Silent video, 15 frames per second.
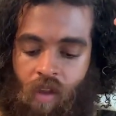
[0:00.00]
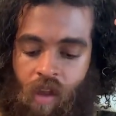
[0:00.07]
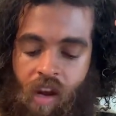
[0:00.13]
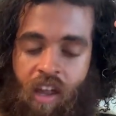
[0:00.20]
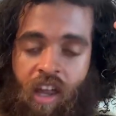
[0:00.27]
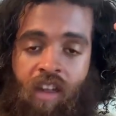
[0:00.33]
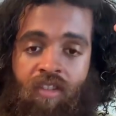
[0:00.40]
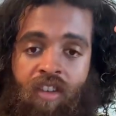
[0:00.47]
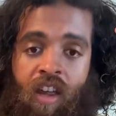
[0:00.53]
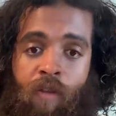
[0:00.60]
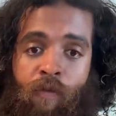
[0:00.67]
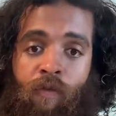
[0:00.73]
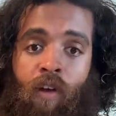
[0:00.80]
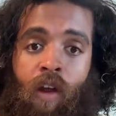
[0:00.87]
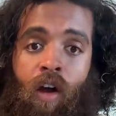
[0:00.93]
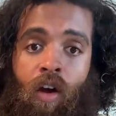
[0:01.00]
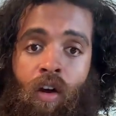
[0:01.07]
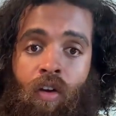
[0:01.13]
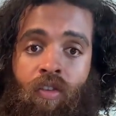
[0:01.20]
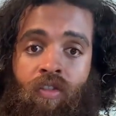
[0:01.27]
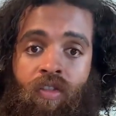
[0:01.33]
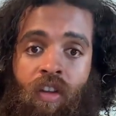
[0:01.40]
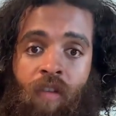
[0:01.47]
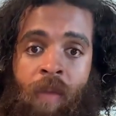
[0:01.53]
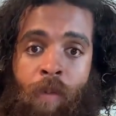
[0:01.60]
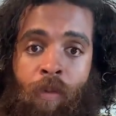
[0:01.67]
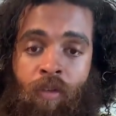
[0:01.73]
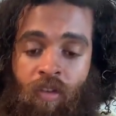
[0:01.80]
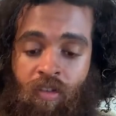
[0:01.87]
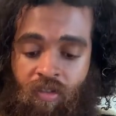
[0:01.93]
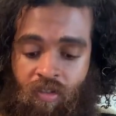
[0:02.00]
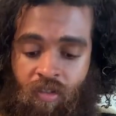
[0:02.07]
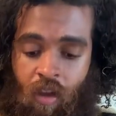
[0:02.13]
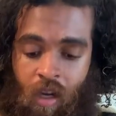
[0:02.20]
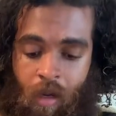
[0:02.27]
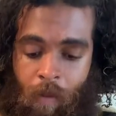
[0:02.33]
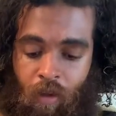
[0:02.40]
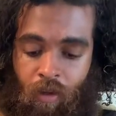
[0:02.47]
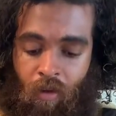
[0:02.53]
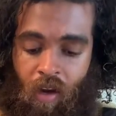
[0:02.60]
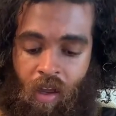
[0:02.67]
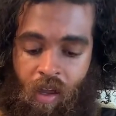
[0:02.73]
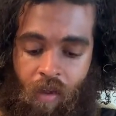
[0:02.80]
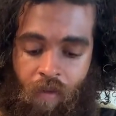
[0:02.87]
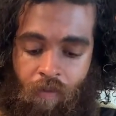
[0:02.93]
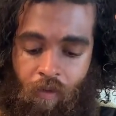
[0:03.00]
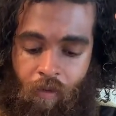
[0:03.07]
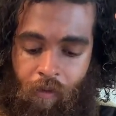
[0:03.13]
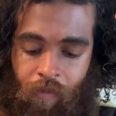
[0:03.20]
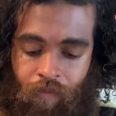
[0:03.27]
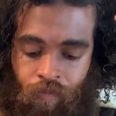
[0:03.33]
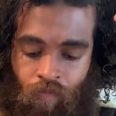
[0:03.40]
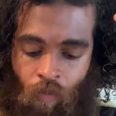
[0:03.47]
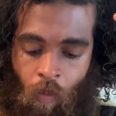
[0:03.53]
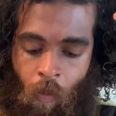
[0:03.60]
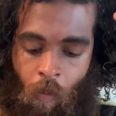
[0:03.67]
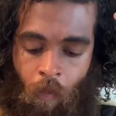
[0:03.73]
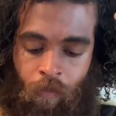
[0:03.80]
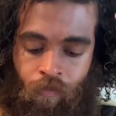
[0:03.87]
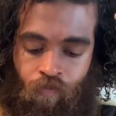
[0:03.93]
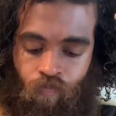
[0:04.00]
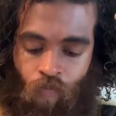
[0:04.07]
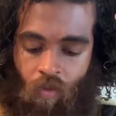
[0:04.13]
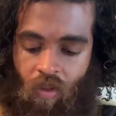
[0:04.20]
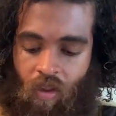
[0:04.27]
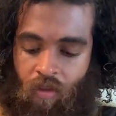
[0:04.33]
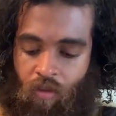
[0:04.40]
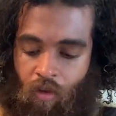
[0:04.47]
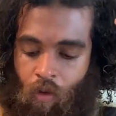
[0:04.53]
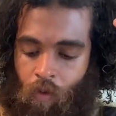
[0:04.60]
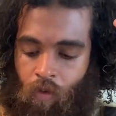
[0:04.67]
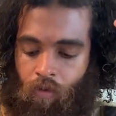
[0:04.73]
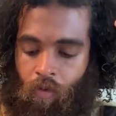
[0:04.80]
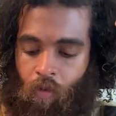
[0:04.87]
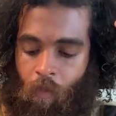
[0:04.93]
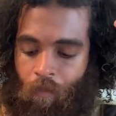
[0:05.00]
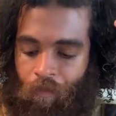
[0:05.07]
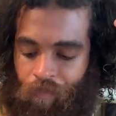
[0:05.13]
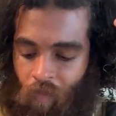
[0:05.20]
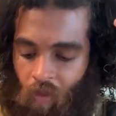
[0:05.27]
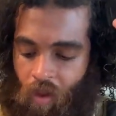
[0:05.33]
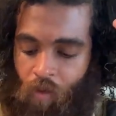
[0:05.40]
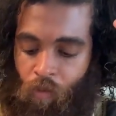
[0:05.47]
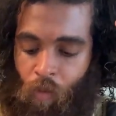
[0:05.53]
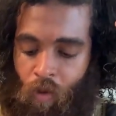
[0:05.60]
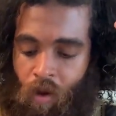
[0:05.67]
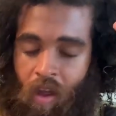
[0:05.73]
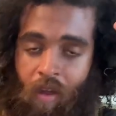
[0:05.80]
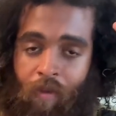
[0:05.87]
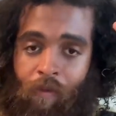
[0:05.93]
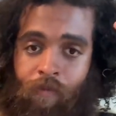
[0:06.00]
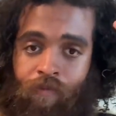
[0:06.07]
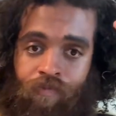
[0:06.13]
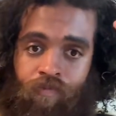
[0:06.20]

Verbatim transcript: I like seeing vlogs of people just talking about their life or things they're going through in real life